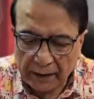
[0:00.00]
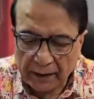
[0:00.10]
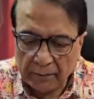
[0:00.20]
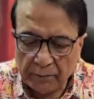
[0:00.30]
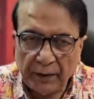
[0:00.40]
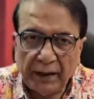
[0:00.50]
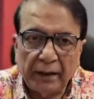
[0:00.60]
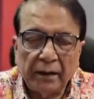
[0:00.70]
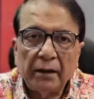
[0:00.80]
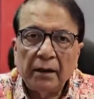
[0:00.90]

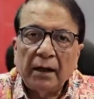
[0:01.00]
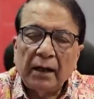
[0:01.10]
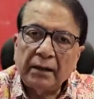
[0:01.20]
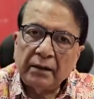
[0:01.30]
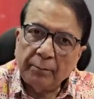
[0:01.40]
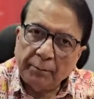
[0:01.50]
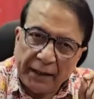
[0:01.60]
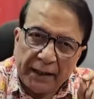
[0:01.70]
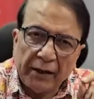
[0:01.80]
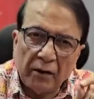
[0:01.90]
campaign, at the
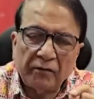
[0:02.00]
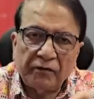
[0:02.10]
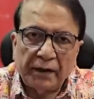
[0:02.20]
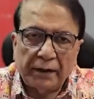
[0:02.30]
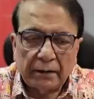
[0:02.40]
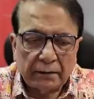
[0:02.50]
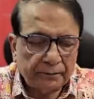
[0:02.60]
beginning of it,